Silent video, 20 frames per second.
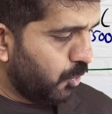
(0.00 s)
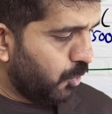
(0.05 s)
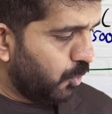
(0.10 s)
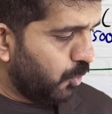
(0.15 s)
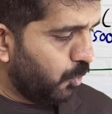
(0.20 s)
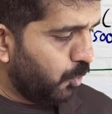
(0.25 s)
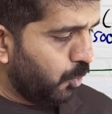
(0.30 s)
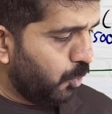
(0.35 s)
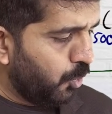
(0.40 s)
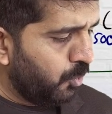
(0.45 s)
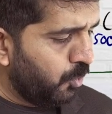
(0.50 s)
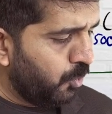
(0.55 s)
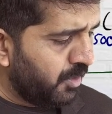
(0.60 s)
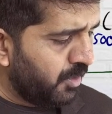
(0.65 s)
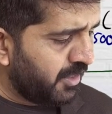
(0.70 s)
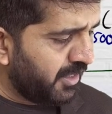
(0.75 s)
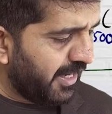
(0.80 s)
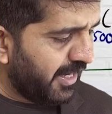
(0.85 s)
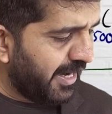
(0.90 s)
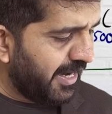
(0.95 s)

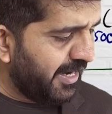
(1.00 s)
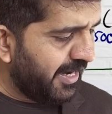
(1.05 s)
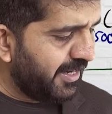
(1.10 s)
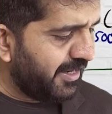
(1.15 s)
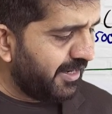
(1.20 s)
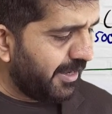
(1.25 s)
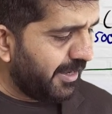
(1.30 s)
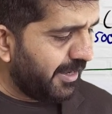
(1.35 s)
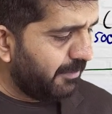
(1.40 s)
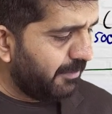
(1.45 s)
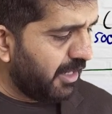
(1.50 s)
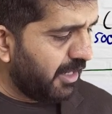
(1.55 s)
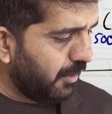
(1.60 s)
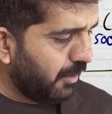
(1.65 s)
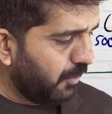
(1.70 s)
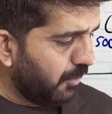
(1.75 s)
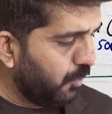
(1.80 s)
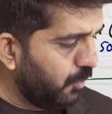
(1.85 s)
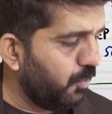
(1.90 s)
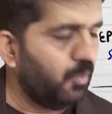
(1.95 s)
over and
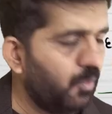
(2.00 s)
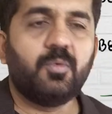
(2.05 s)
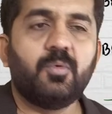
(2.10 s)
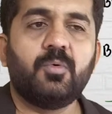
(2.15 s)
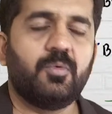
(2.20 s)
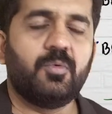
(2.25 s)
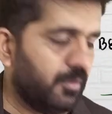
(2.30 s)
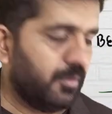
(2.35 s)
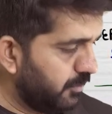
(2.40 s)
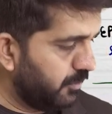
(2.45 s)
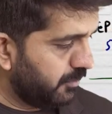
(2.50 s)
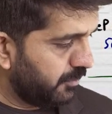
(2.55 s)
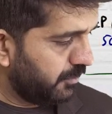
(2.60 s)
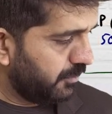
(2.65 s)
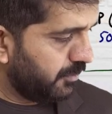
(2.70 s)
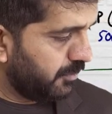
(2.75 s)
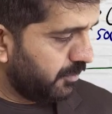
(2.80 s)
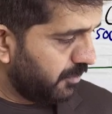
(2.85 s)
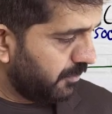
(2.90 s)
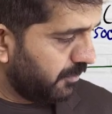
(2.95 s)
above
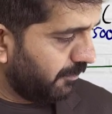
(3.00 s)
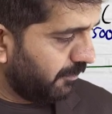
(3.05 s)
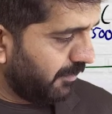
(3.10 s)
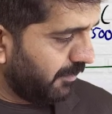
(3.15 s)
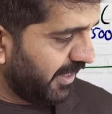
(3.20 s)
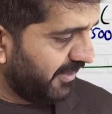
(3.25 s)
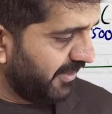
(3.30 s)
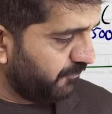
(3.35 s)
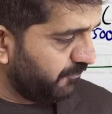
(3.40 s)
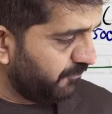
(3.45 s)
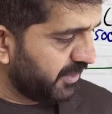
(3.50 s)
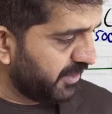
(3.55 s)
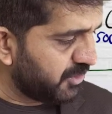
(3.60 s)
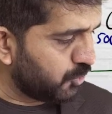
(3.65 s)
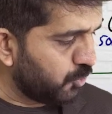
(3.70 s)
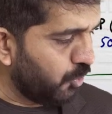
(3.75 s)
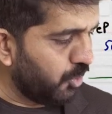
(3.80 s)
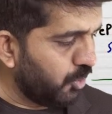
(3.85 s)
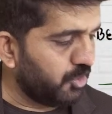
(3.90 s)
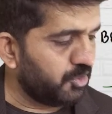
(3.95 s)
my fixed
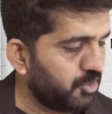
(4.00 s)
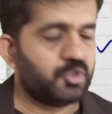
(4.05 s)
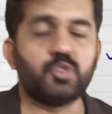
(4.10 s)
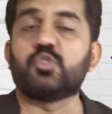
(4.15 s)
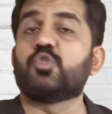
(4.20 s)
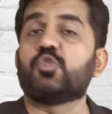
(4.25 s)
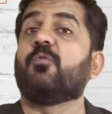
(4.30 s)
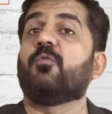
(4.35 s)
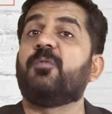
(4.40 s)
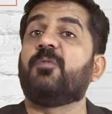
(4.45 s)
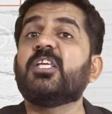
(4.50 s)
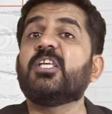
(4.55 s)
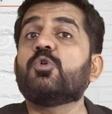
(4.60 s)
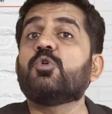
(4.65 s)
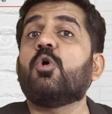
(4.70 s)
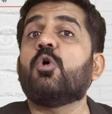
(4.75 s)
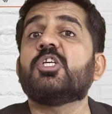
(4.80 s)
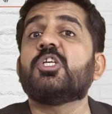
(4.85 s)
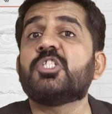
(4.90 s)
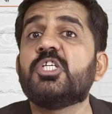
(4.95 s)
cost. So fixed
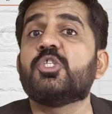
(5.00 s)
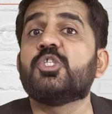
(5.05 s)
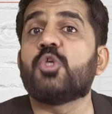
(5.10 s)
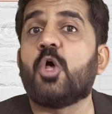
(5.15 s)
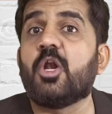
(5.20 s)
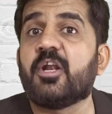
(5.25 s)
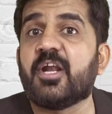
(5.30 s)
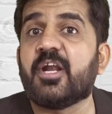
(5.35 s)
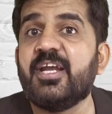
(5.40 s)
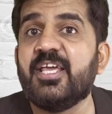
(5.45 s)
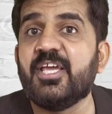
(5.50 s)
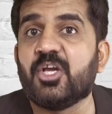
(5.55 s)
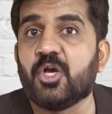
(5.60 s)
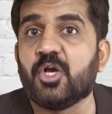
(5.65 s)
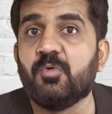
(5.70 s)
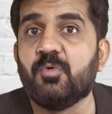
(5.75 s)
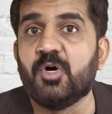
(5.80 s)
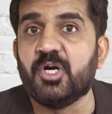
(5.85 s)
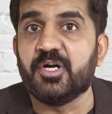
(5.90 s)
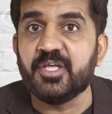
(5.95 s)
cost is already
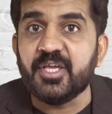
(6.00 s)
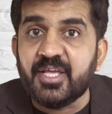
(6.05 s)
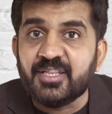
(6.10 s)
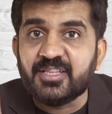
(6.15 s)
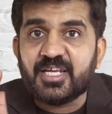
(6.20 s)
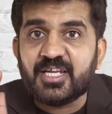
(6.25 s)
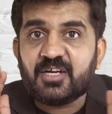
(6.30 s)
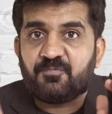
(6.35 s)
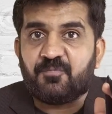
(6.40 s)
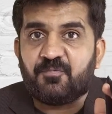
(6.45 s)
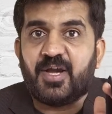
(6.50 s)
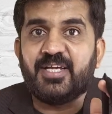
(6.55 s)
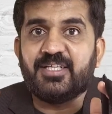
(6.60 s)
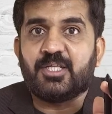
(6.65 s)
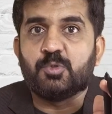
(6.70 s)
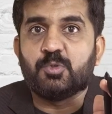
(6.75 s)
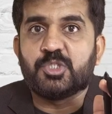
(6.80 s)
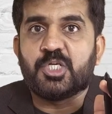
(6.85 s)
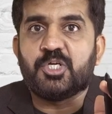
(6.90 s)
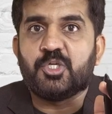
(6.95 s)
covered in that
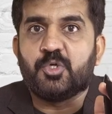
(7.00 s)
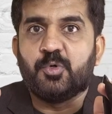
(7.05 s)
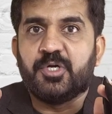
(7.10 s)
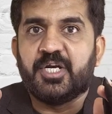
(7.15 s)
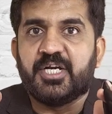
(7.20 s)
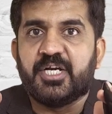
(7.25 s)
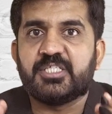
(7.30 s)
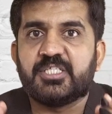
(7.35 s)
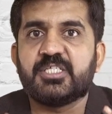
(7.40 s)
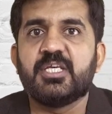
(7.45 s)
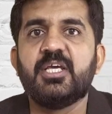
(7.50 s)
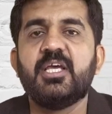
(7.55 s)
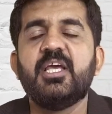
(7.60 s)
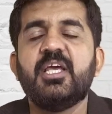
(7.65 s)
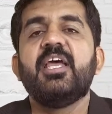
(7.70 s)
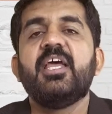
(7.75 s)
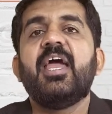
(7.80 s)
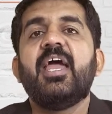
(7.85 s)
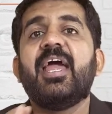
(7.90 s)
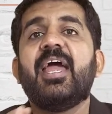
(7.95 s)
5,000 units.
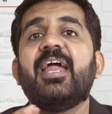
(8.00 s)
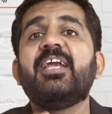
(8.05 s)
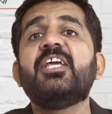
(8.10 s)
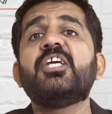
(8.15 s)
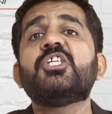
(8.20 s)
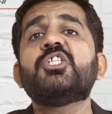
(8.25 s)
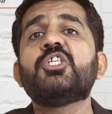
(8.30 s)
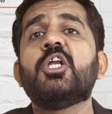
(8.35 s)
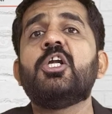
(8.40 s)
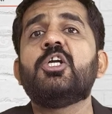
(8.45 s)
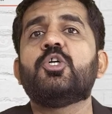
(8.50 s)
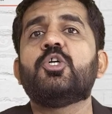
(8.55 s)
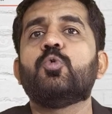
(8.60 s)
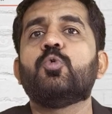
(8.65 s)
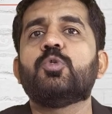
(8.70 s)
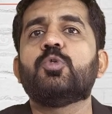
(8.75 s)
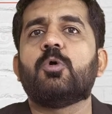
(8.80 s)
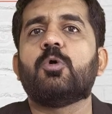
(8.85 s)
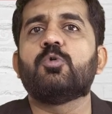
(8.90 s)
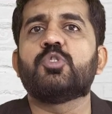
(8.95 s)
Additional
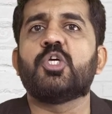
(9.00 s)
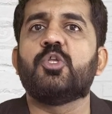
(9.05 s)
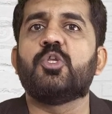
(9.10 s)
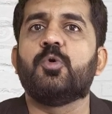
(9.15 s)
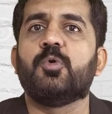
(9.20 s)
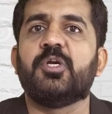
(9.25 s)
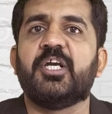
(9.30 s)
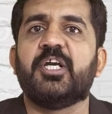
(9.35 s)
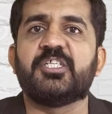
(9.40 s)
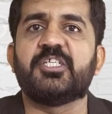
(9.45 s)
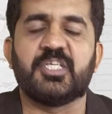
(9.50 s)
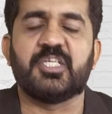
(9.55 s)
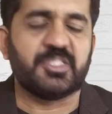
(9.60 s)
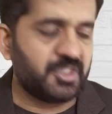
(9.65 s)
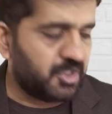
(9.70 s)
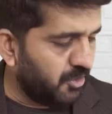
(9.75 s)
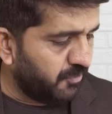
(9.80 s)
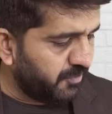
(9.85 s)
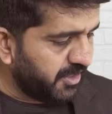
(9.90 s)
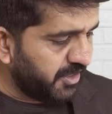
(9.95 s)
2,000 units is
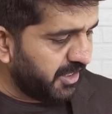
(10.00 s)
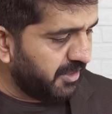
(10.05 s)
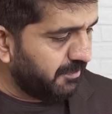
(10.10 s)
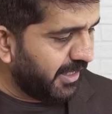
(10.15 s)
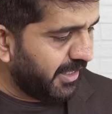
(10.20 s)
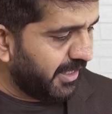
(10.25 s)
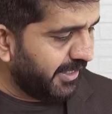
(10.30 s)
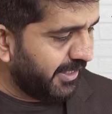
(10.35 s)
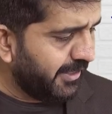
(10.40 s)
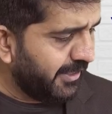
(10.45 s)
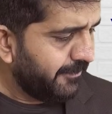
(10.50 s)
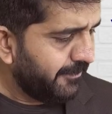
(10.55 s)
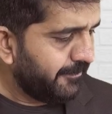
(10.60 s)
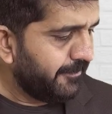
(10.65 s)
covering my